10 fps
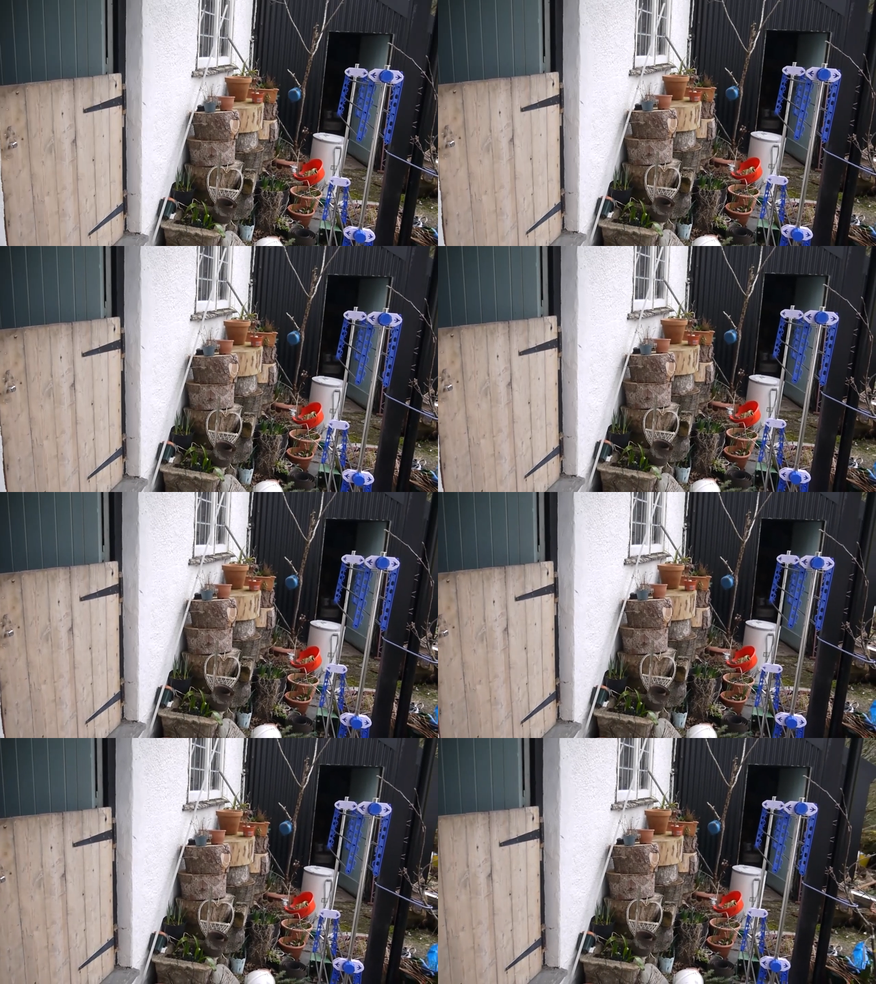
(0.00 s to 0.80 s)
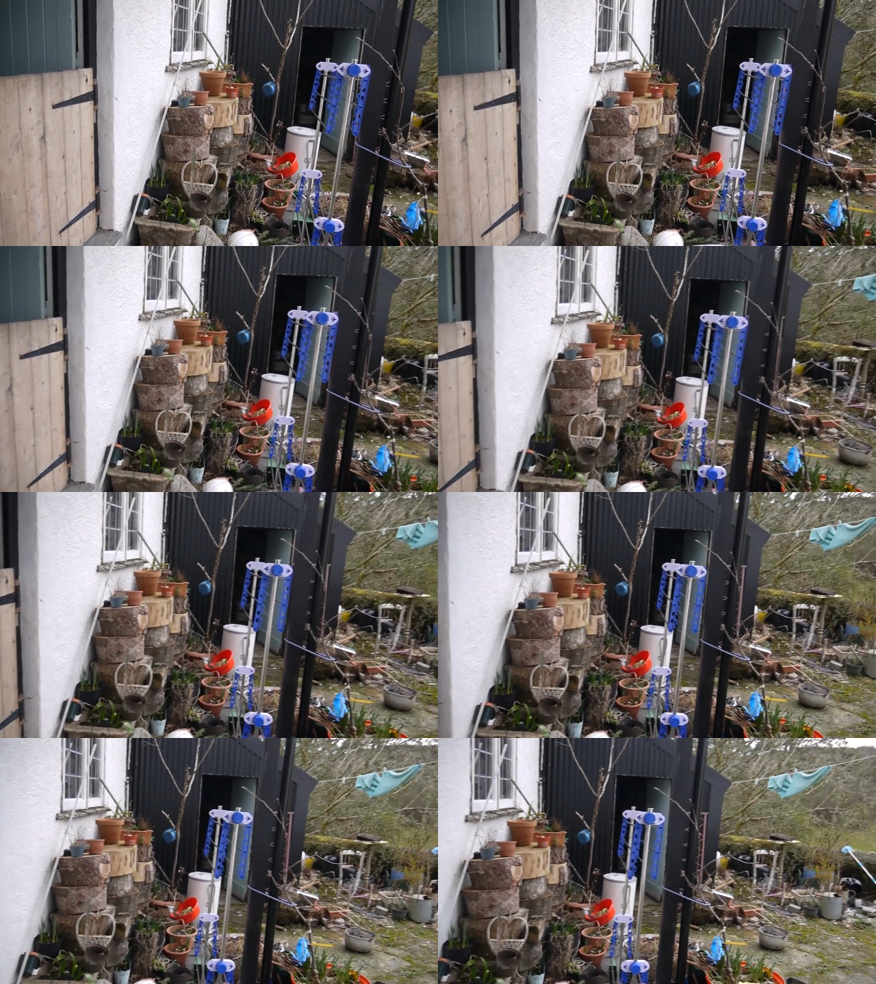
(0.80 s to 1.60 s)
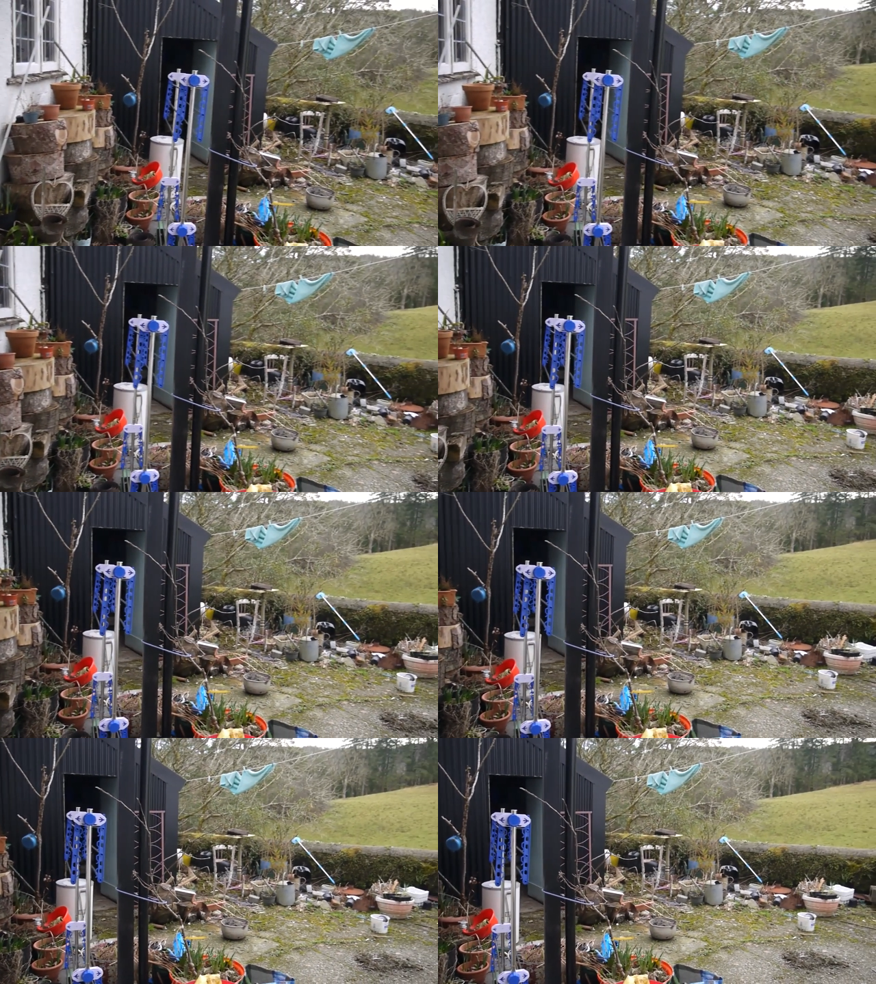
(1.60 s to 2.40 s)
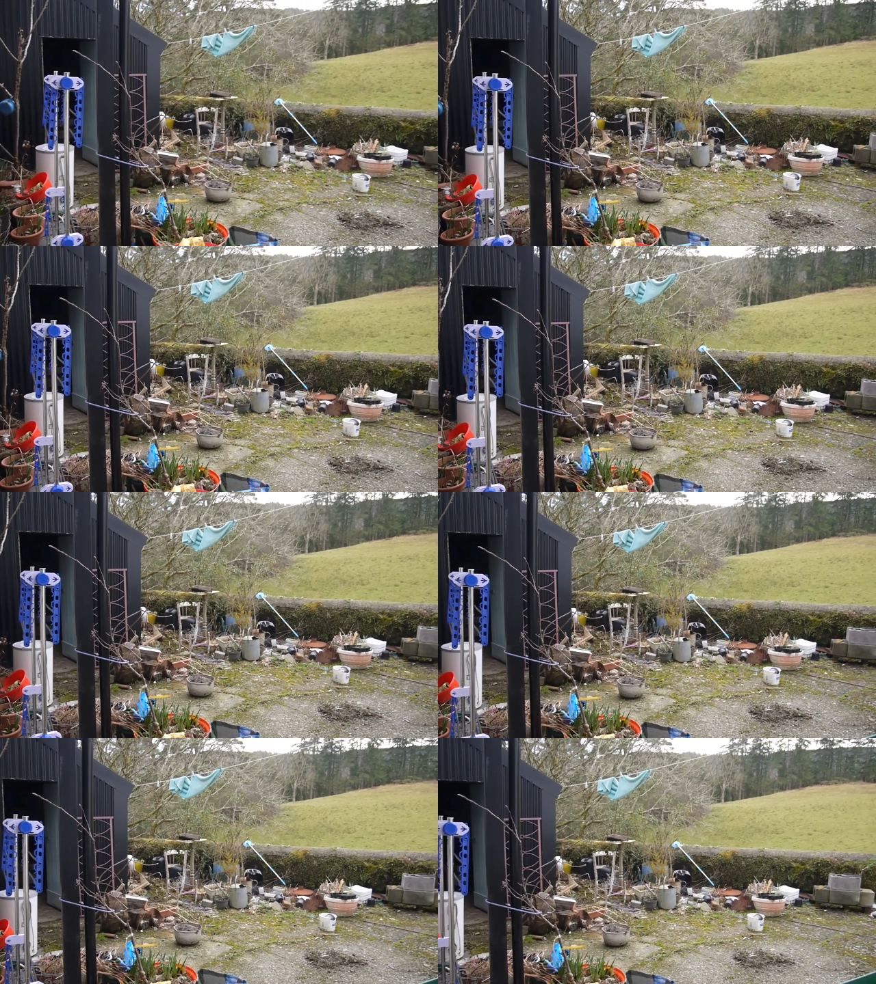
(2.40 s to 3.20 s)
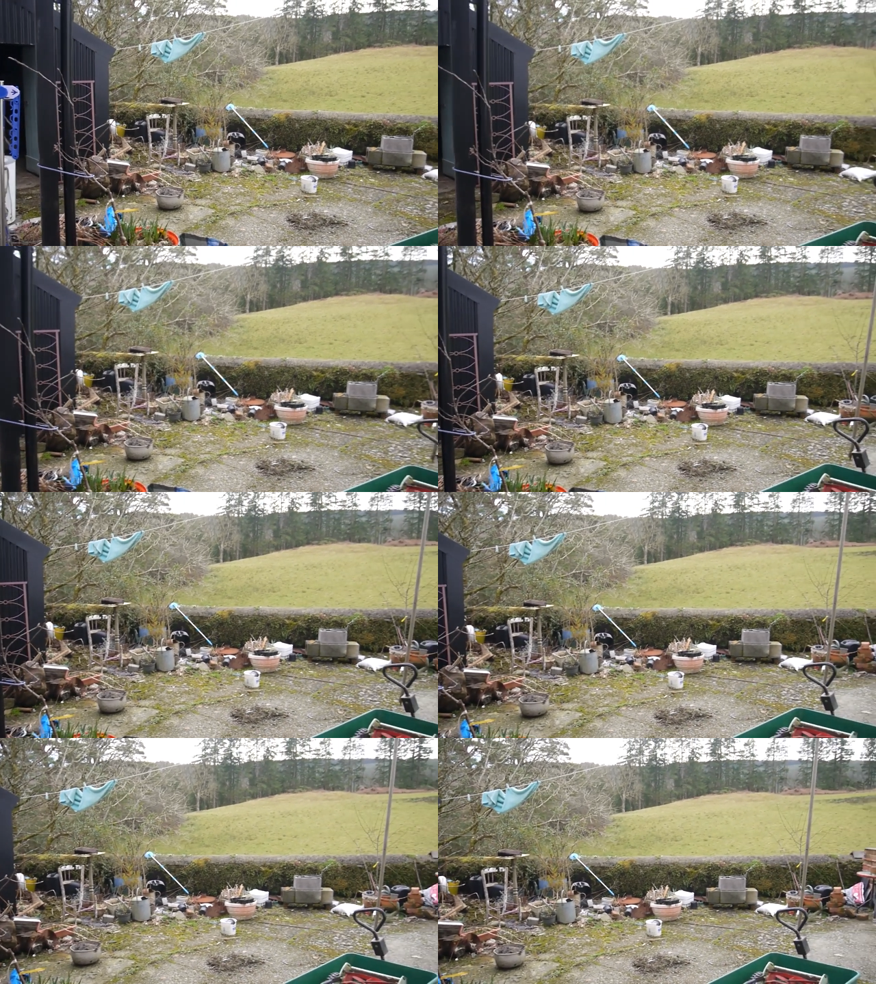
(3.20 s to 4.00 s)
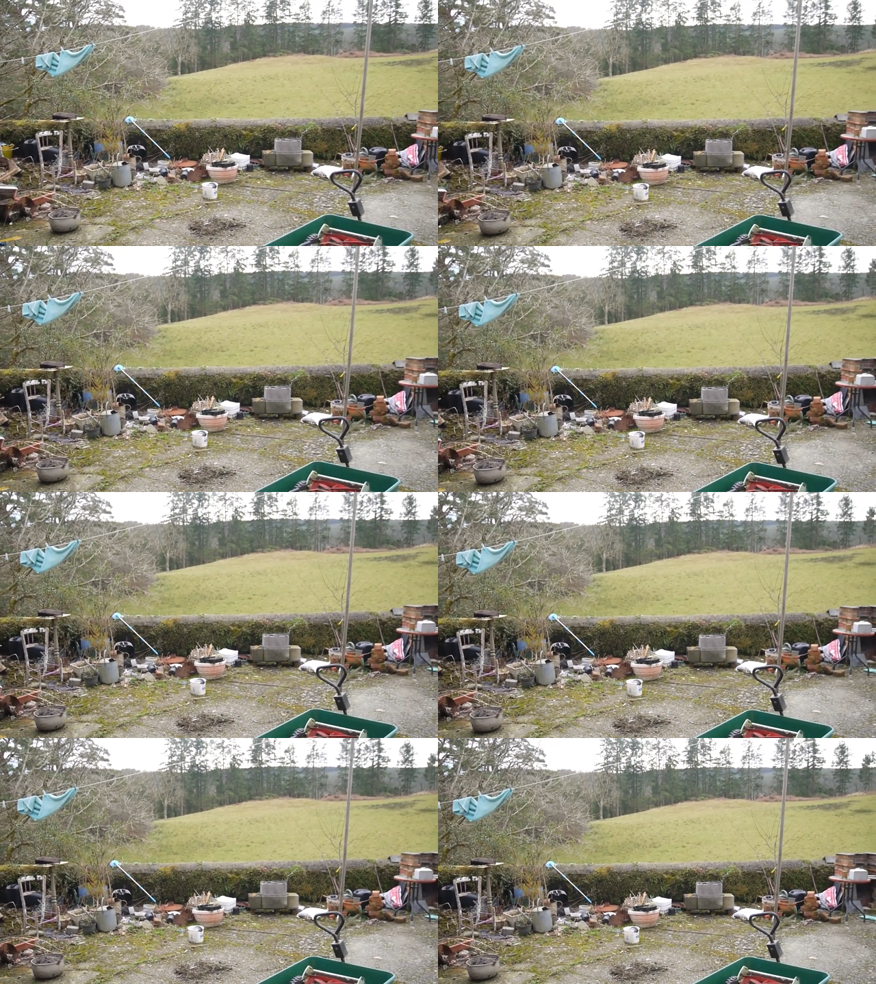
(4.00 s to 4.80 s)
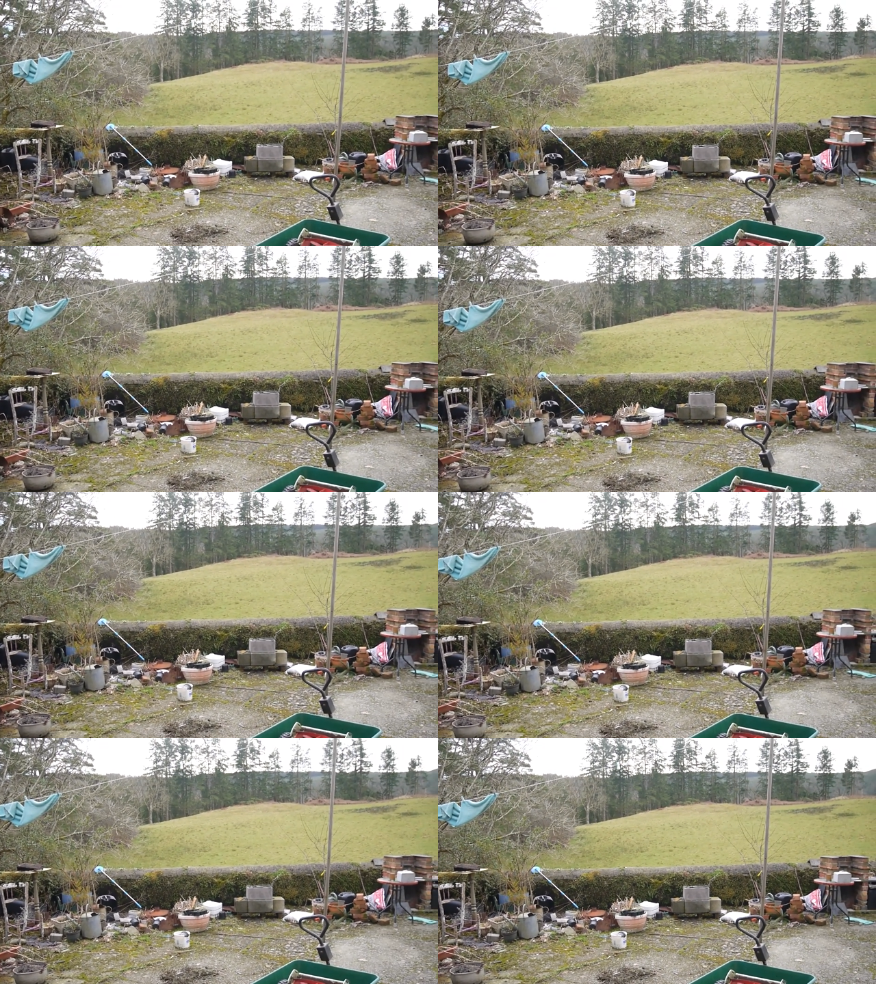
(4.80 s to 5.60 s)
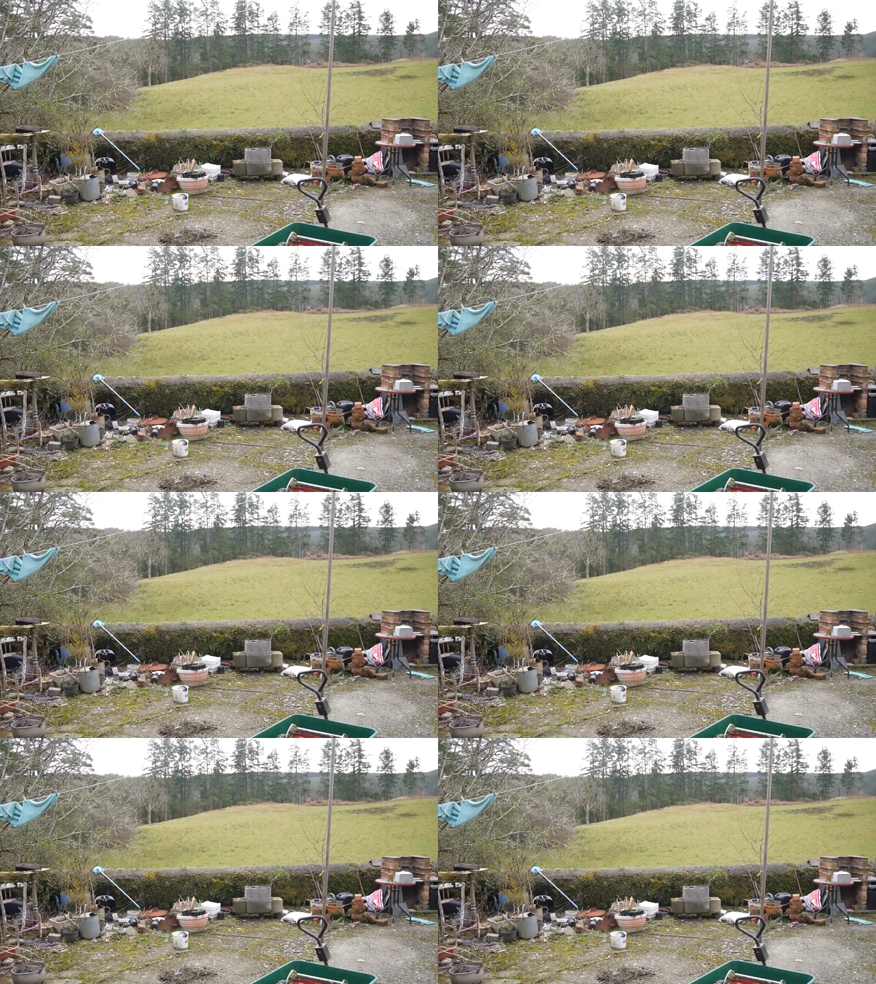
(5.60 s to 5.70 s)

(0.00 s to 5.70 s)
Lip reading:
Nobody's mouth can be seen.